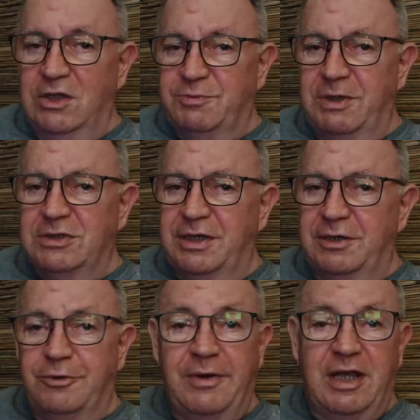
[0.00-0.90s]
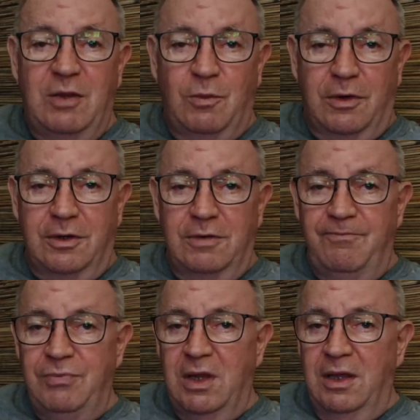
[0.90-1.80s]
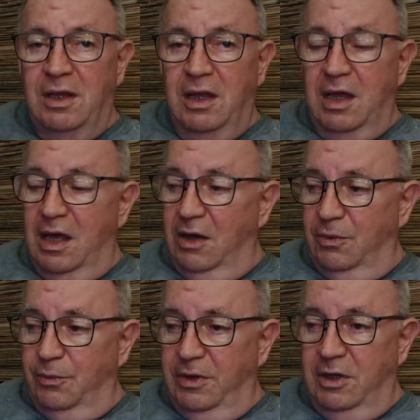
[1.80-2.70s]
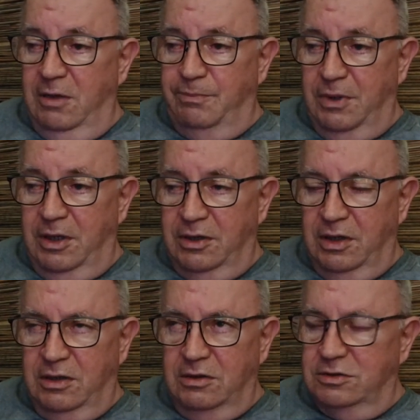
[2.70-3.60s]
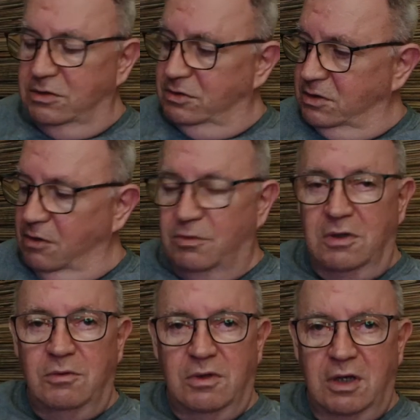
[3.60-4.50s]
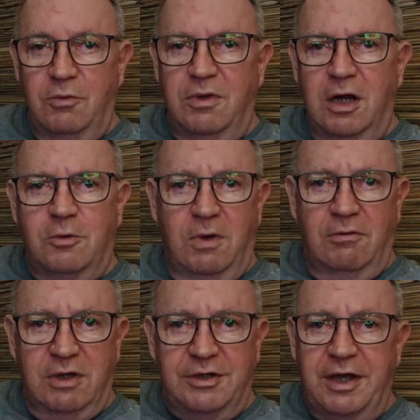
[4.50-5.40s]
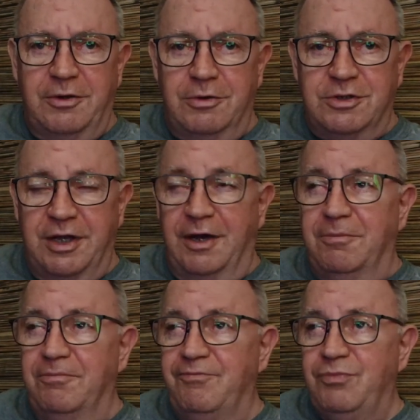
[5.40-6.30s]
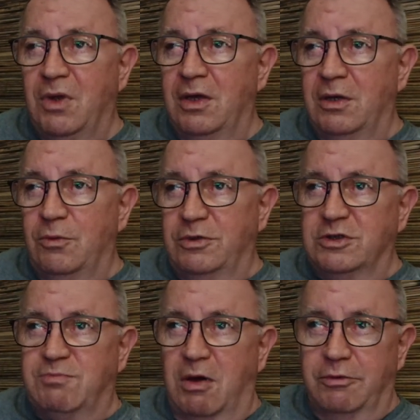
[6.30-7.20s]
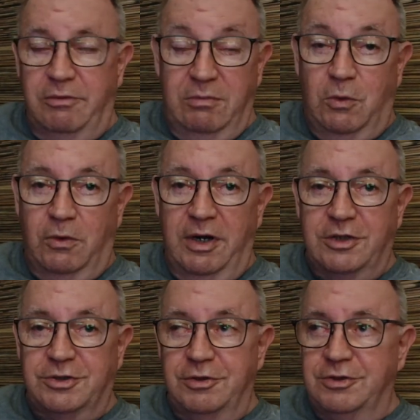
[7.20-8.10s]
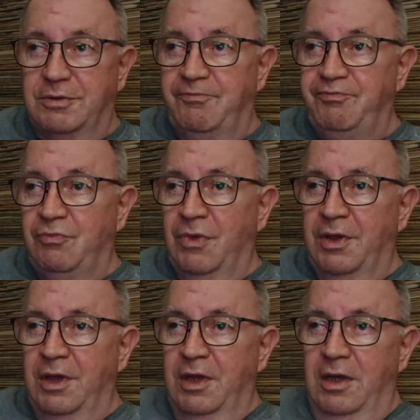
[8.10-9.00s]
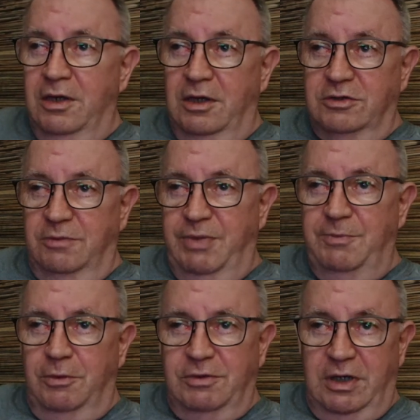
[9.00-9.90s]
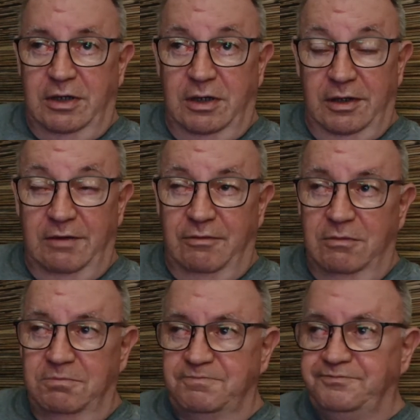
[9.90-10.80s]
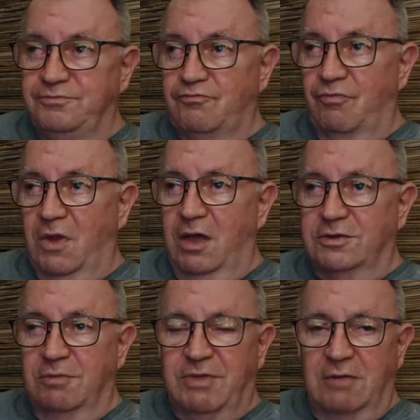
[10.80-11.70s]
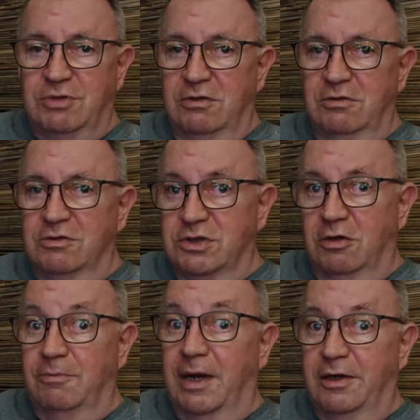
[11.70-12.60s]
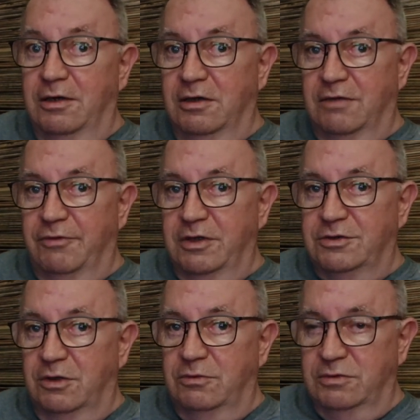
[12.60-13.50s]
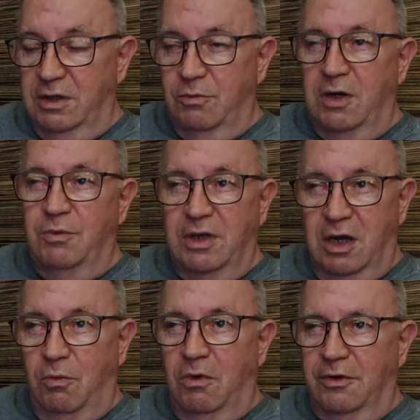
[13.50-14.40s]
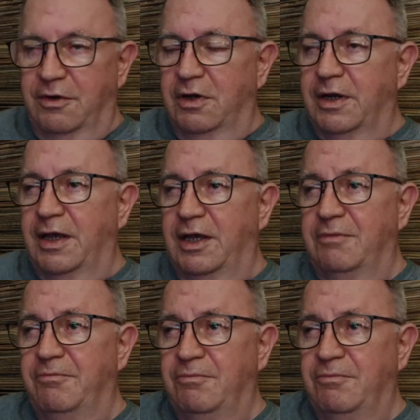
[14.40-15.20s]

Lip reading: especially in drinking water, we keep, I think we got 12 containers now. We just bought 3 more extras. Because the people that deliver, sometimes they're a little slow about delivering, so that way we got water on hand.